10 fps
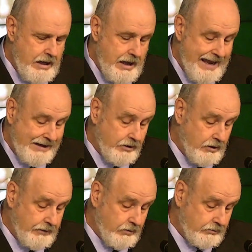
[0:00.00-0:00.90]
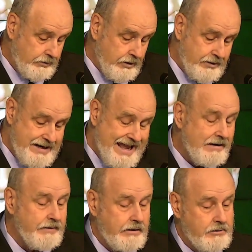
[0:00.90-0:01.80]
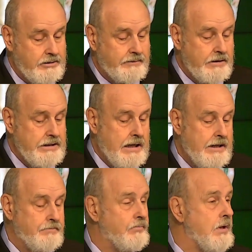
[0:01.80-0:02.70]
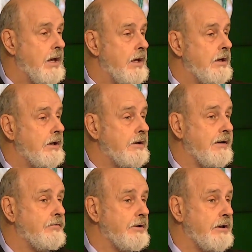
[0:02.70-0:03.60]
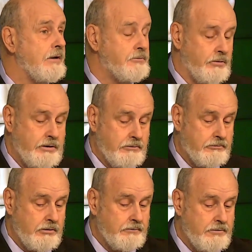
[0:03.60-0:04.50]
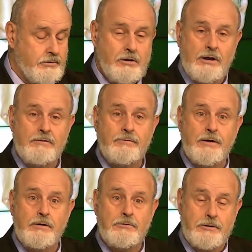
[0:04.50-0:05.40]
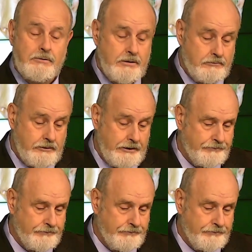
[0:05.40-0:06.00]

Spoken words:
and although not an Adventist at the time, he nevertheless took his service to God very seriously.